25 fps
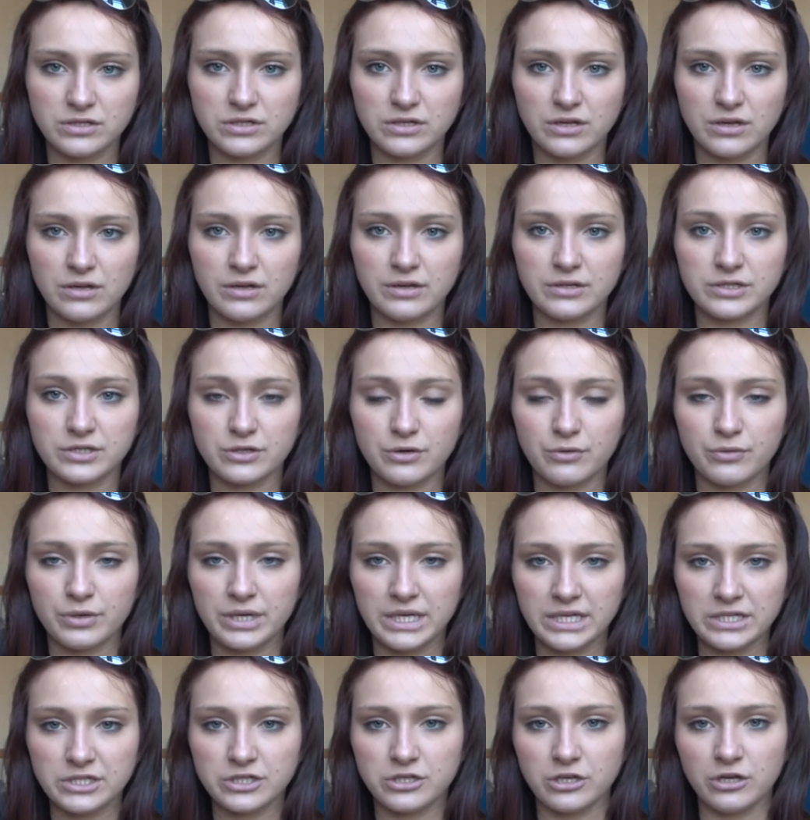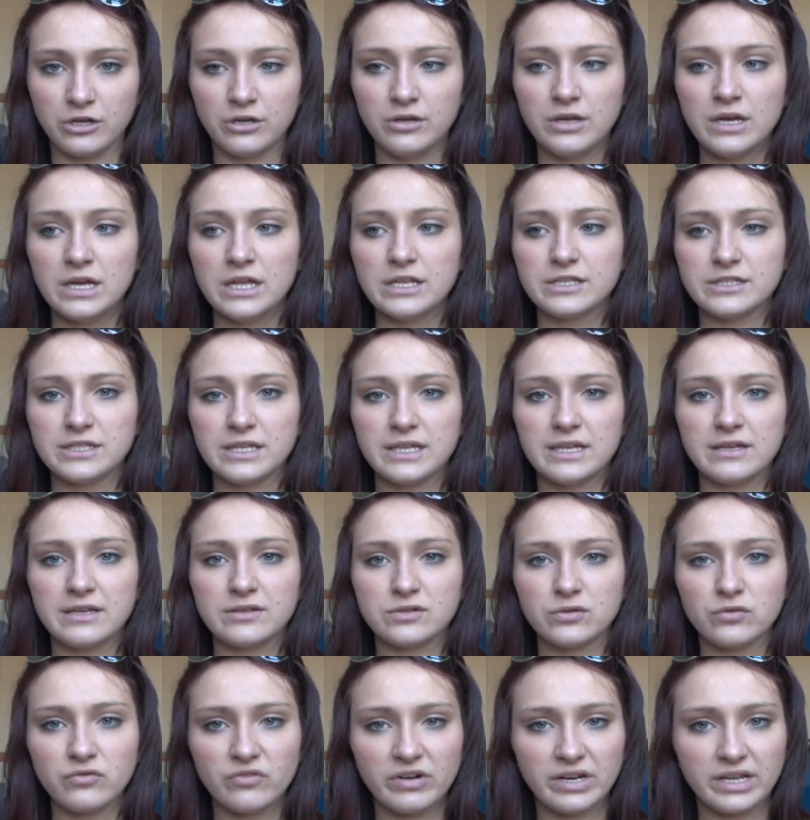to go on Issuu, so that it's
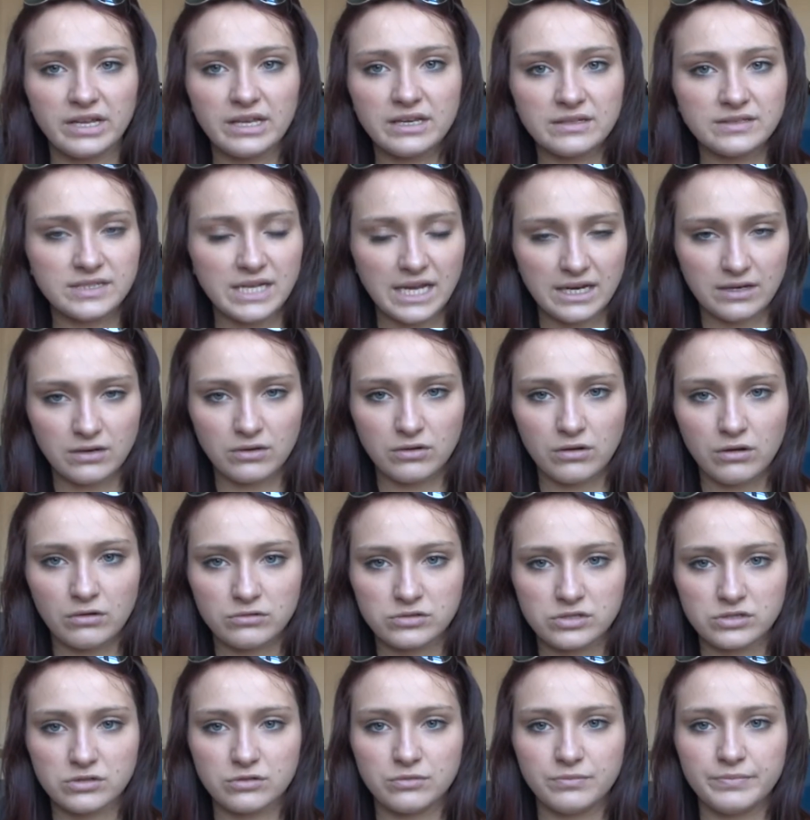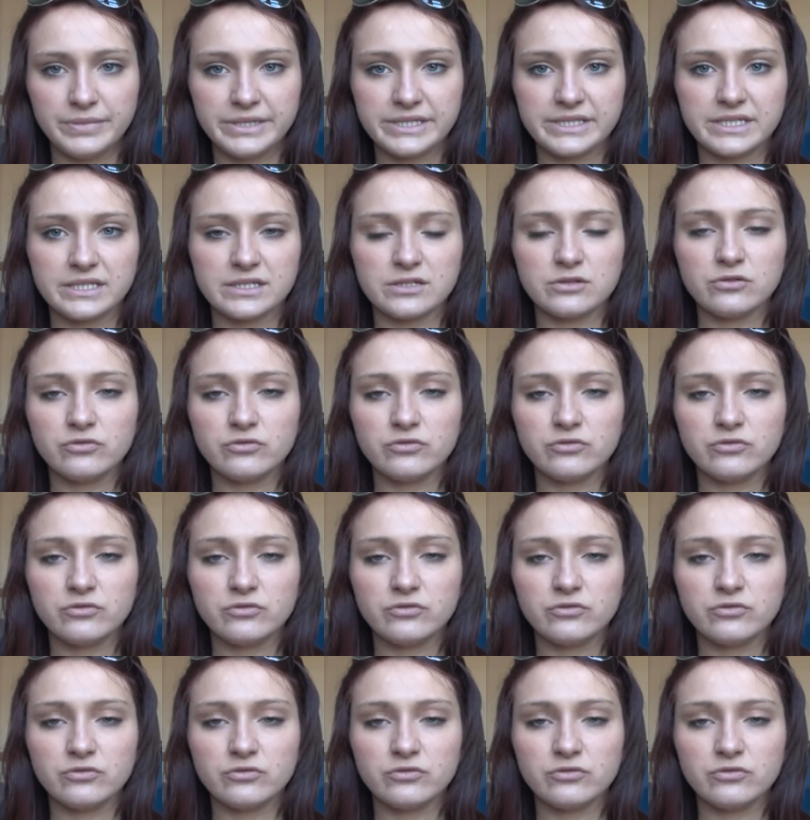already in a technological business,